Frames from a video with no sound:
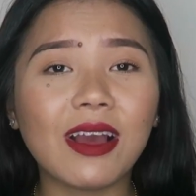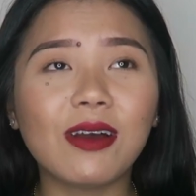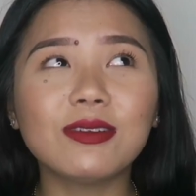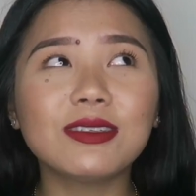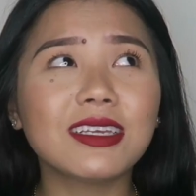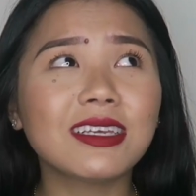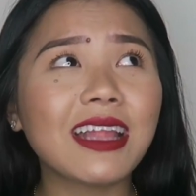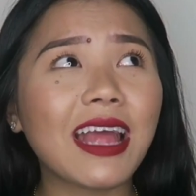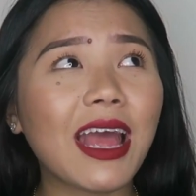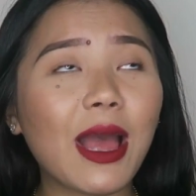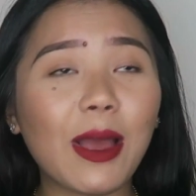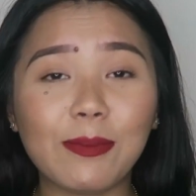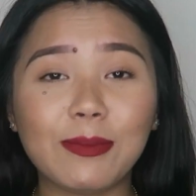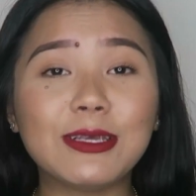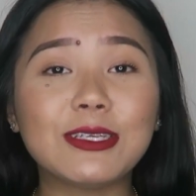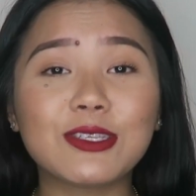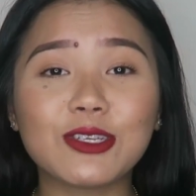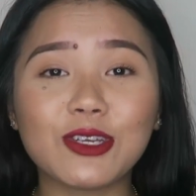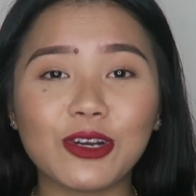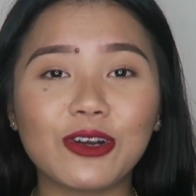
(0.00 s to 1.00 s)
I was like the
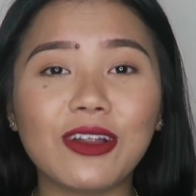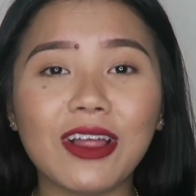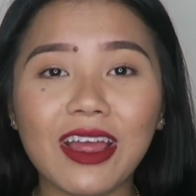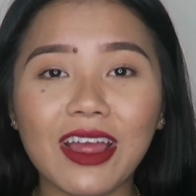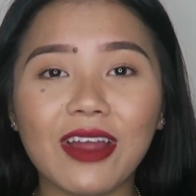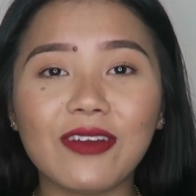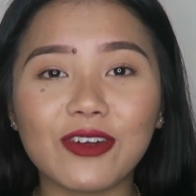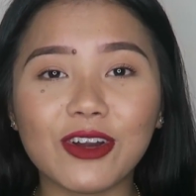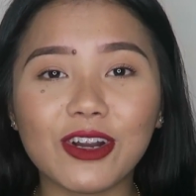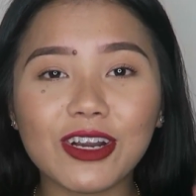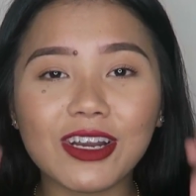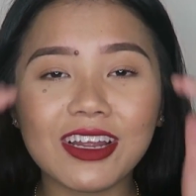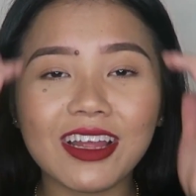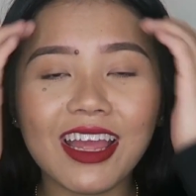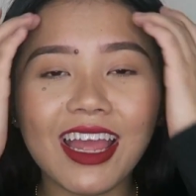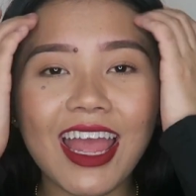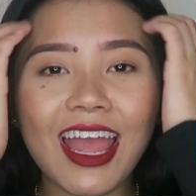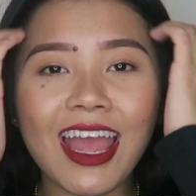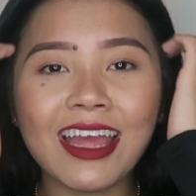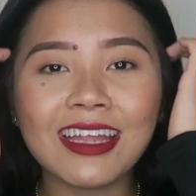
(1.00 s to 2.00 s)
happiest girl ever.
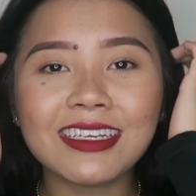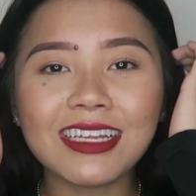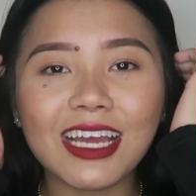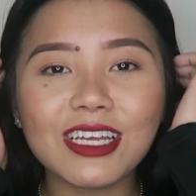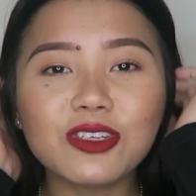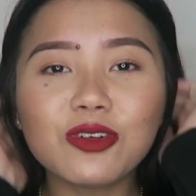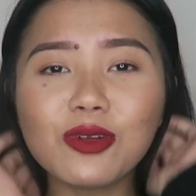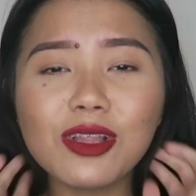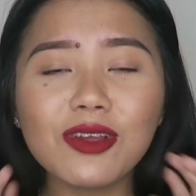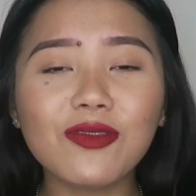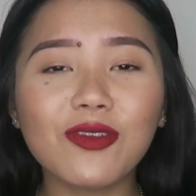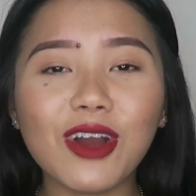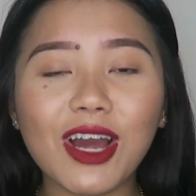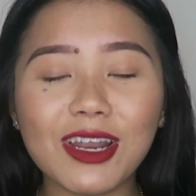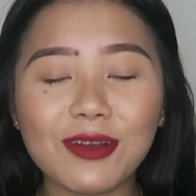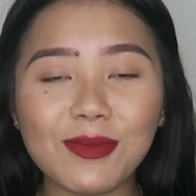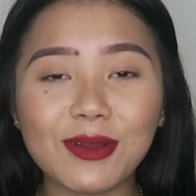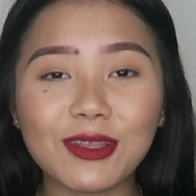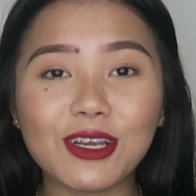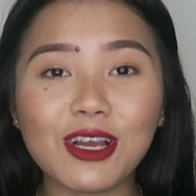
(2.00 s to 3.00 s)
And I totally
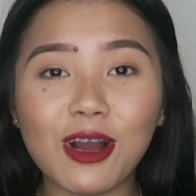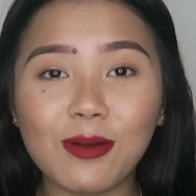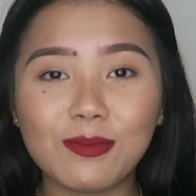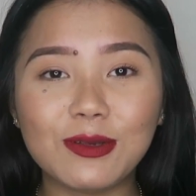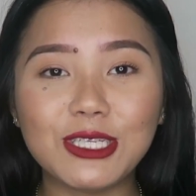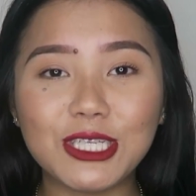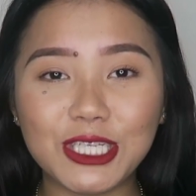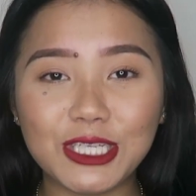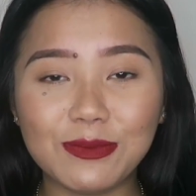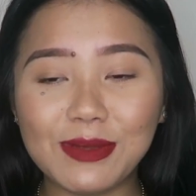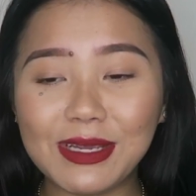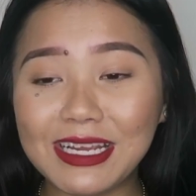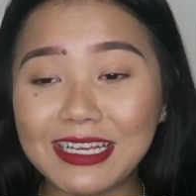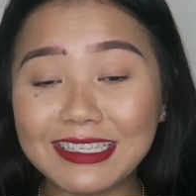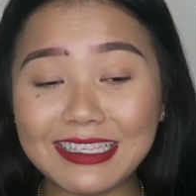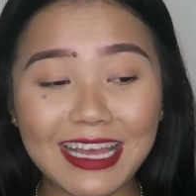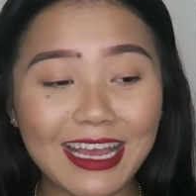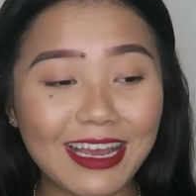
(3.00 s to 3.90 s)
forgot about the competition because